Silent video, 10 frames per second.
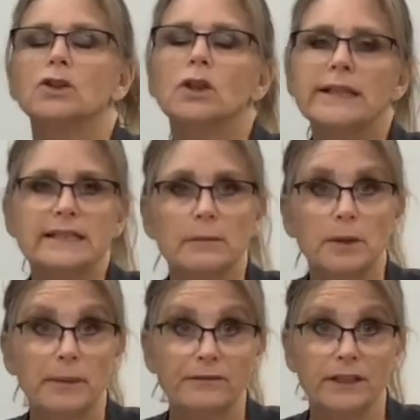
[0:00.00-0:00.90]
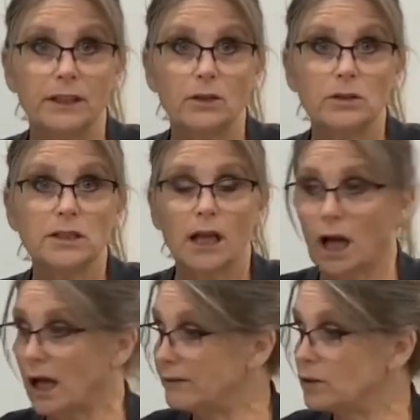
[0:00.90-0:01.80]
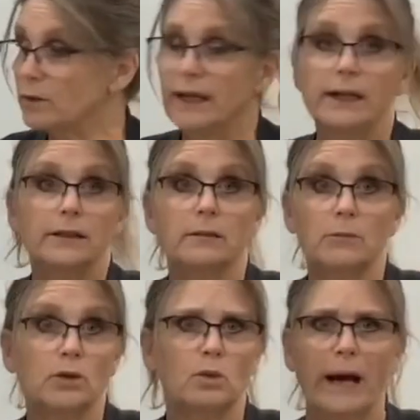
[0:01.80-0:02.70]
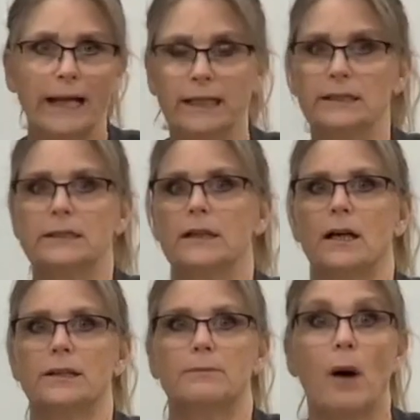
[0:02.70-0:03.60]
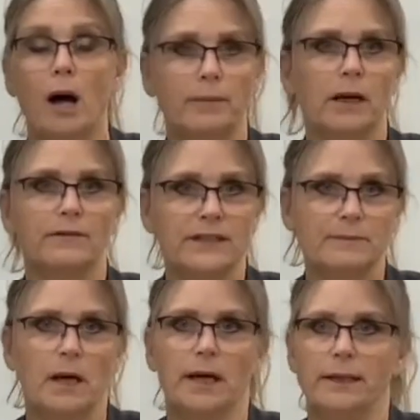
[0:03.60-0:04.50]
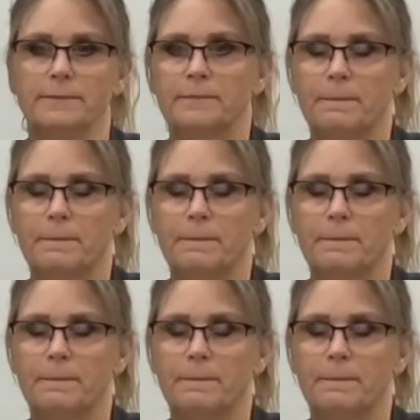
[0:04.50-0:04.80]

Look at some of my videos. I've created the most wacky designs popping off a spine.